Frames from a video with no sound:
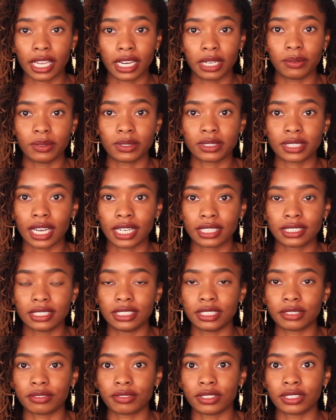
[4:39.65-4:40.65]
anyone's
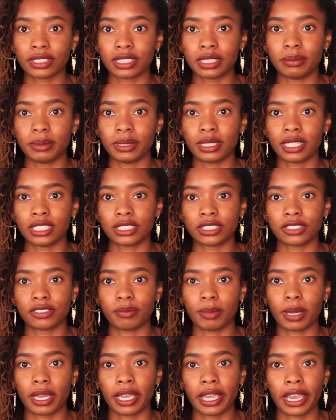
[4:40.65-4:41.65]
acted differently because
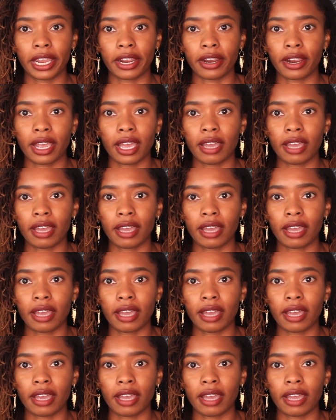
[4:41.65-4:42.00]
of my hair.